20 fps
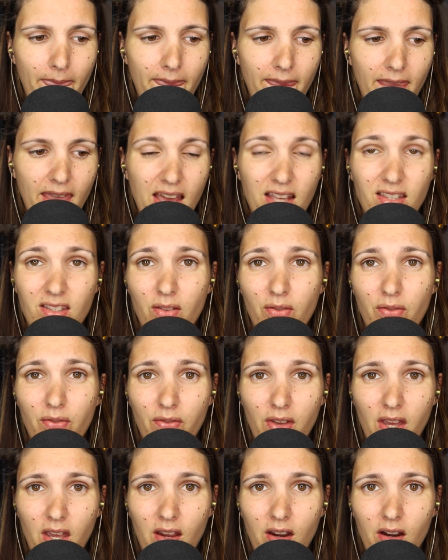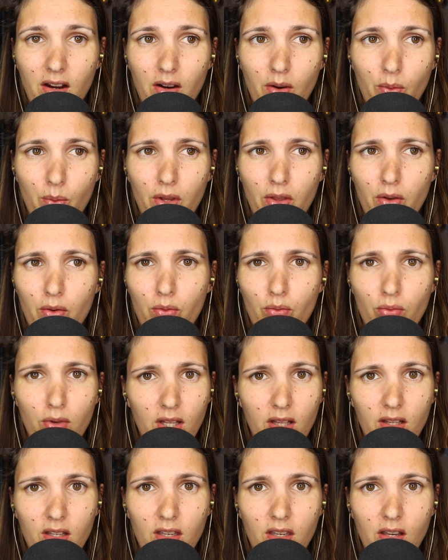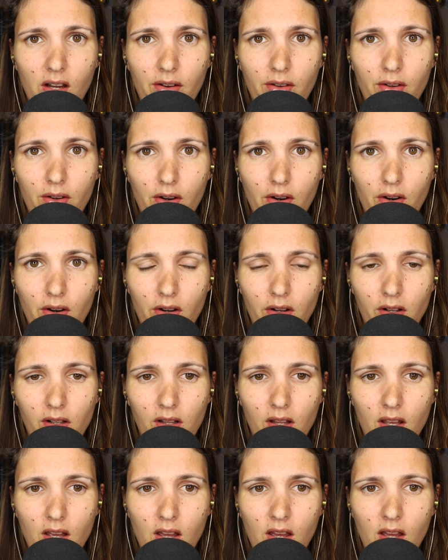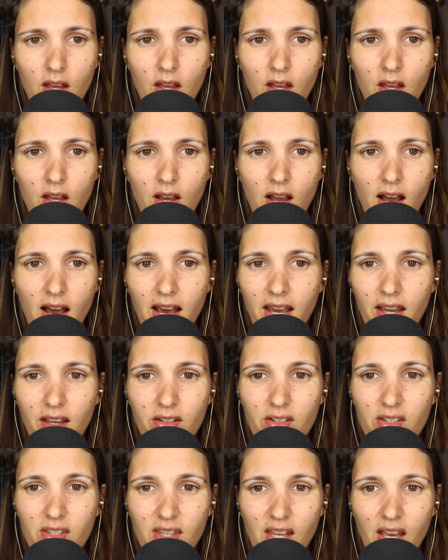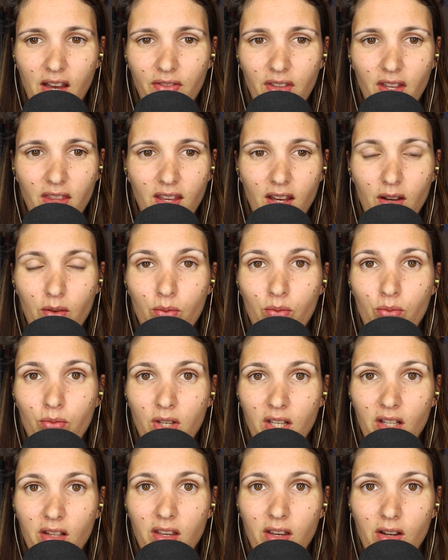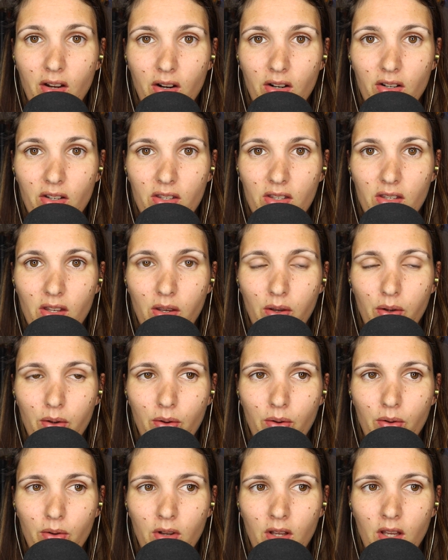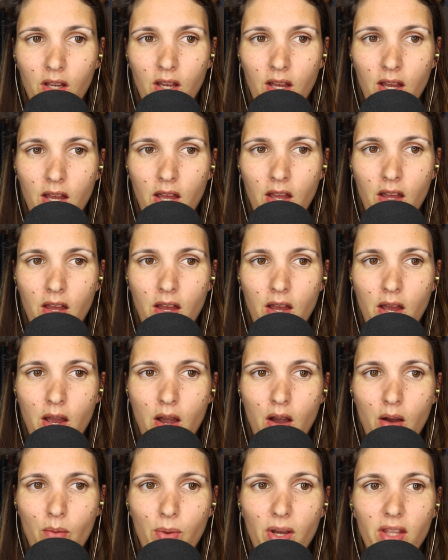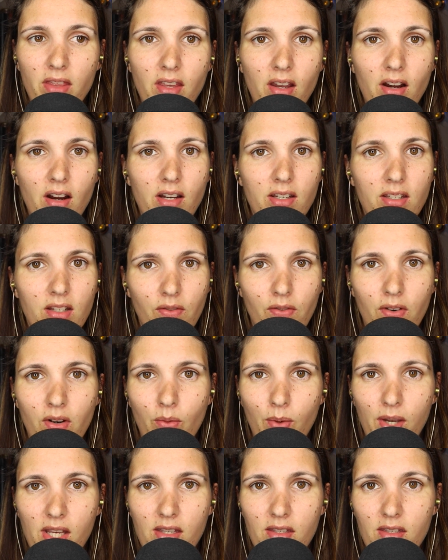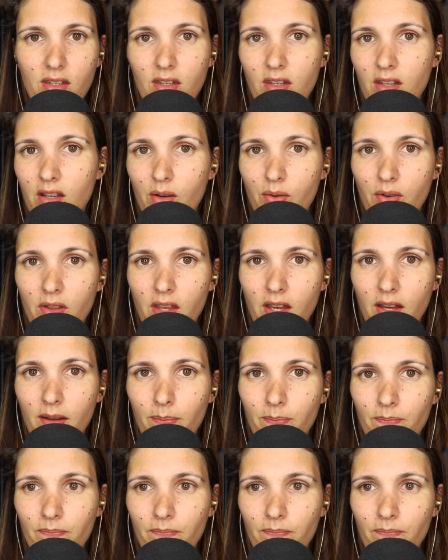has an affair with a really young girl, I understand that that really hurts you, but there are different ways to deal with it.